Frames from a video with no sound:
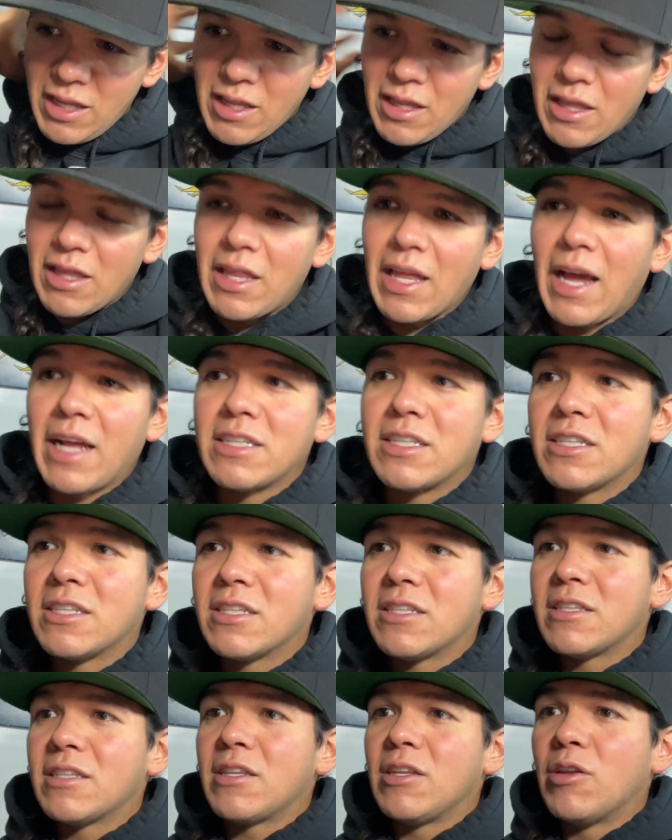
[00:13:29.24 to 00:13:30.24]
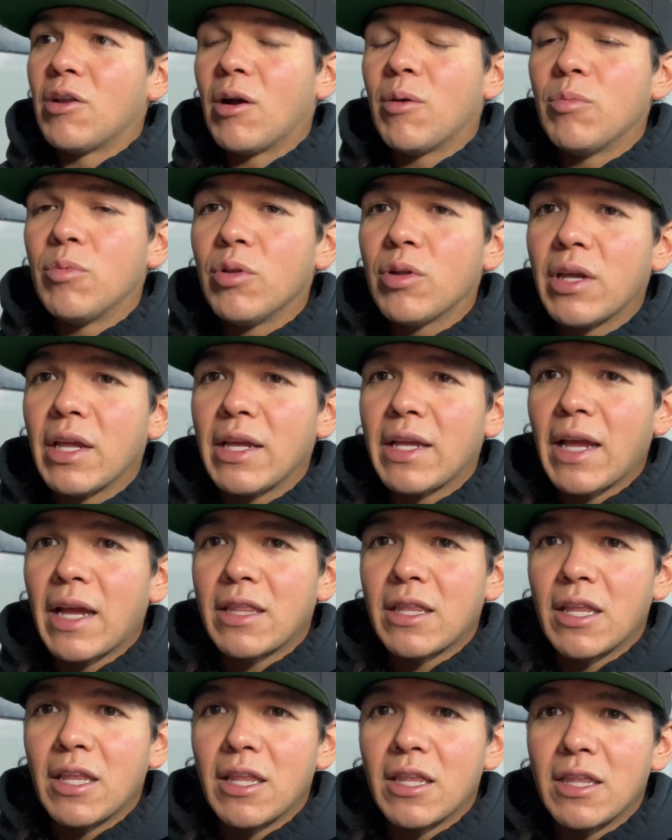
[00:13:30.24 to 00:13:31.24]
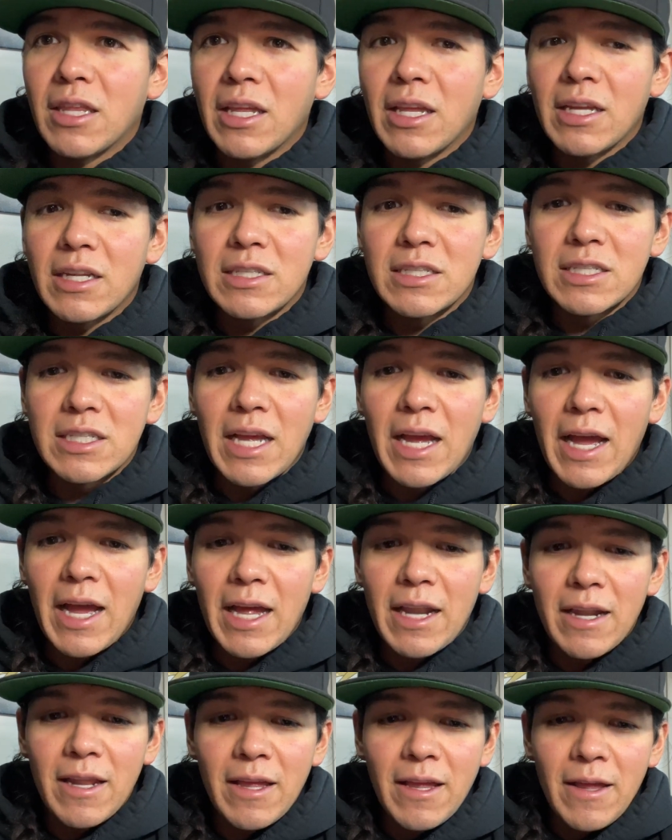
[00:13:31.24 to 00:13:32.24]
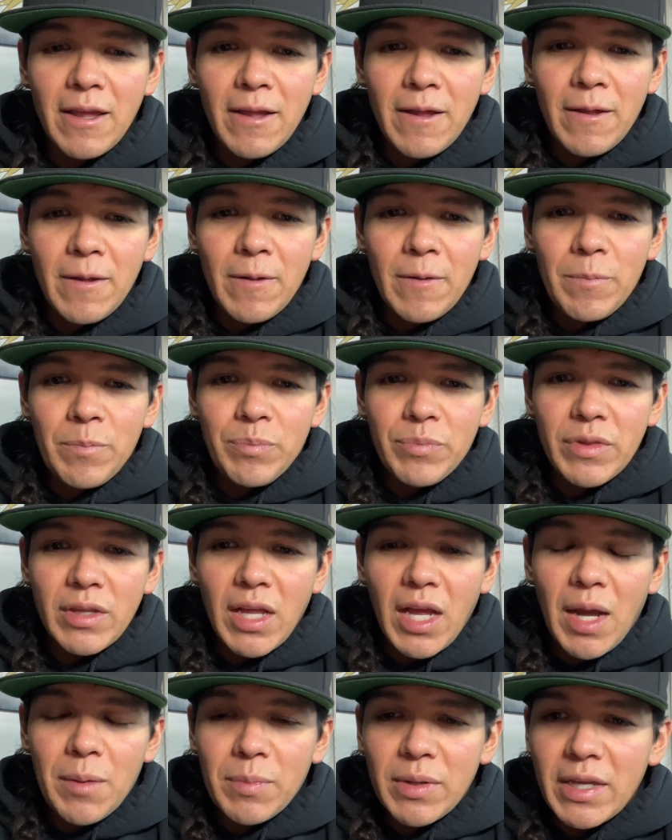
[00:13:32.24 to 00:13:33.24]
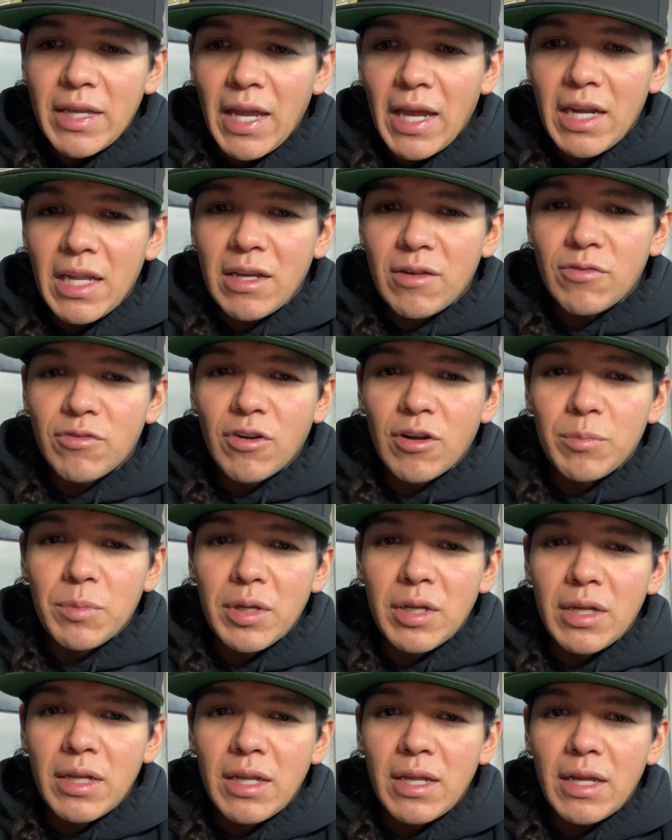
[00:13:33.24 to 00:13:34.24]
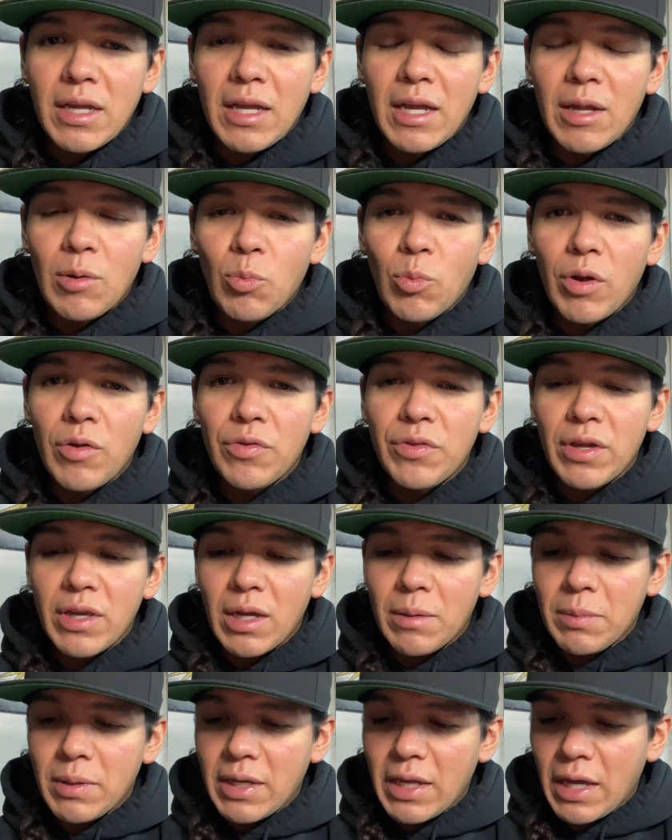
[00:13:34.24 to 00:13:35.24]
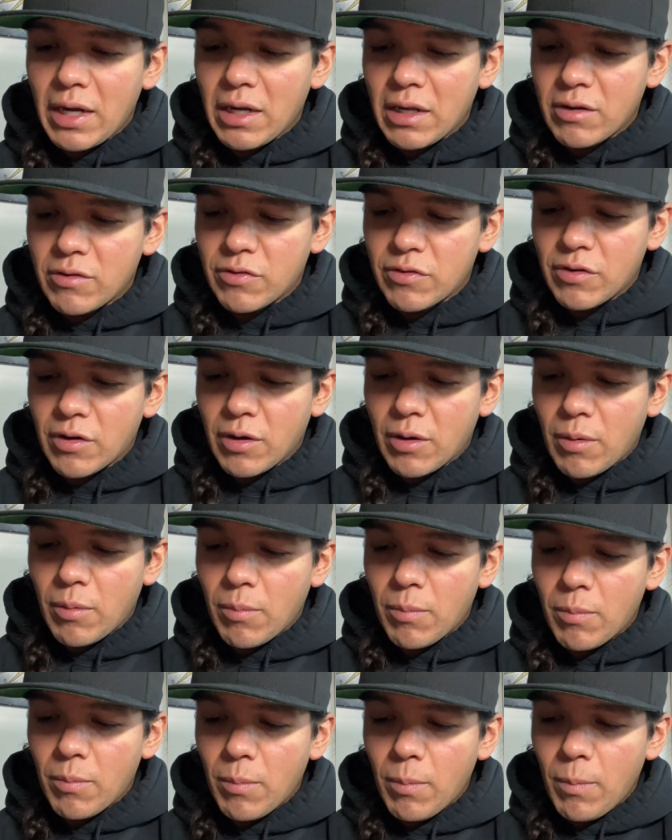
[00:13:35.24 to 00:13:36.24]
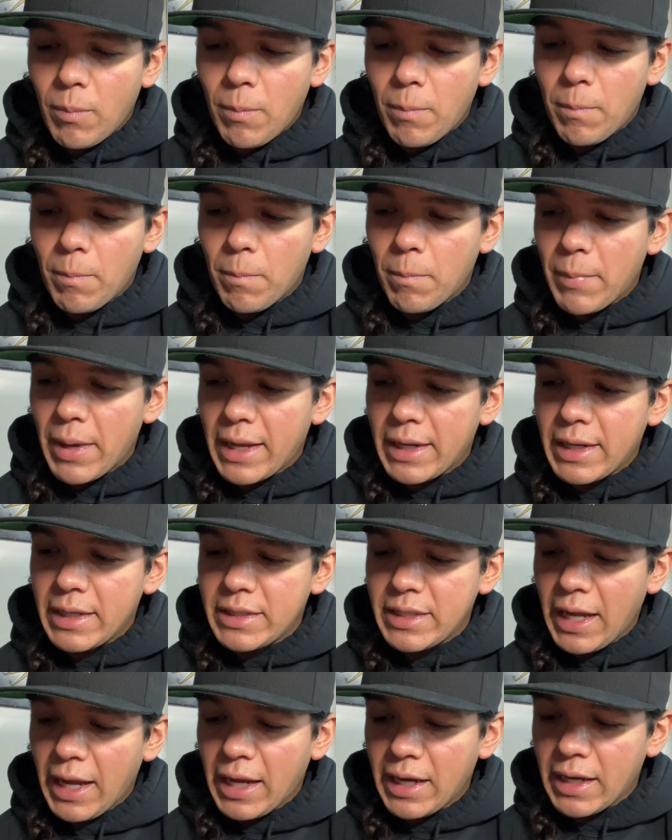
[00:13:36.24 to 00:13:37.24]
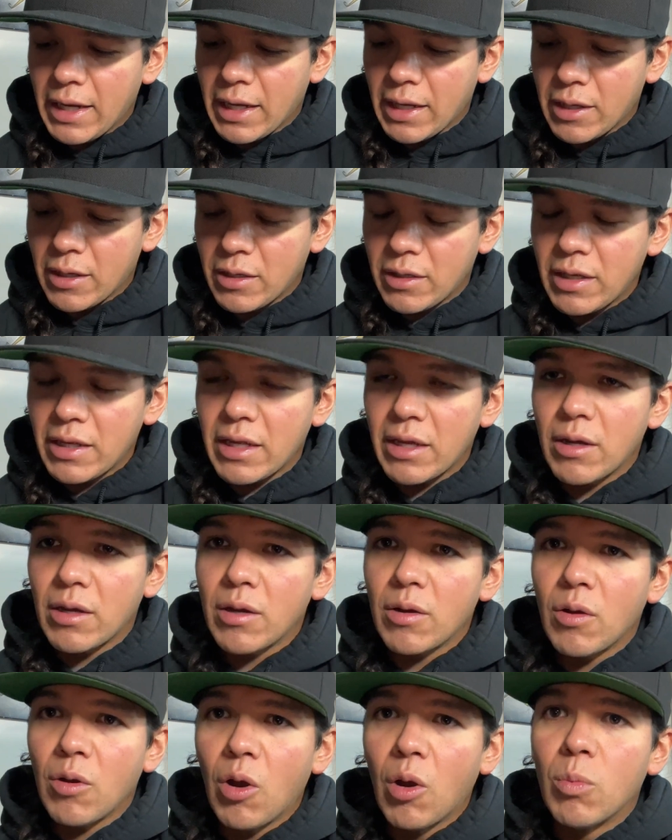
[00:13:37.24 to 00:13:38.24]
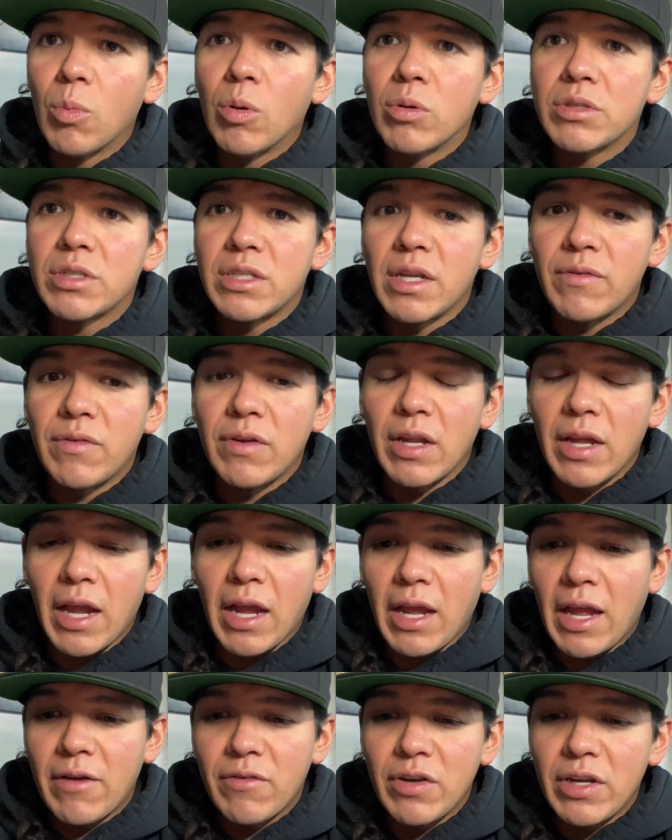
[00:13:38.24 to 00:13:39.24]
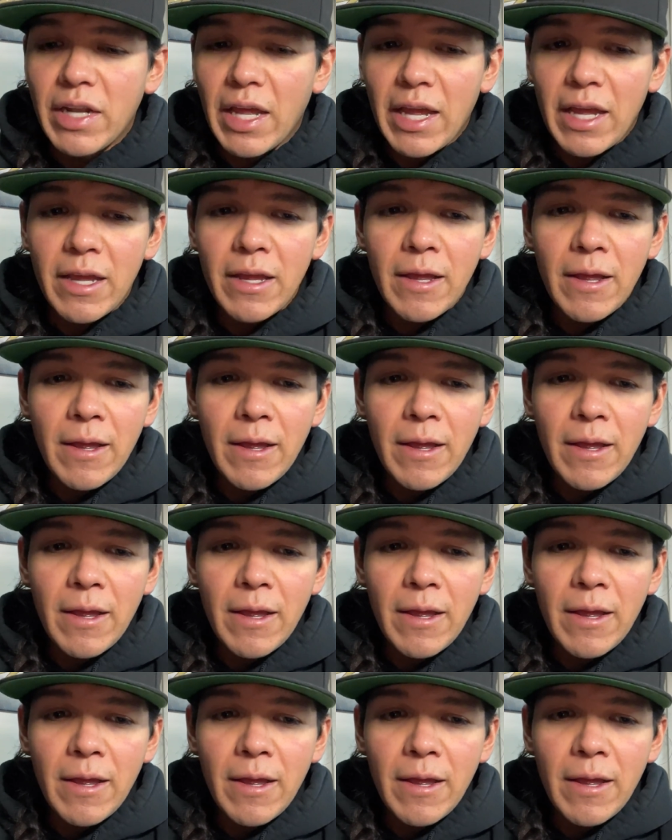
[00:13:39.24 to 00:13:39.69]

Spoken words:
That's I'm looking at the things that I'm getting from it. And one thing I'm getting from meditating almost every day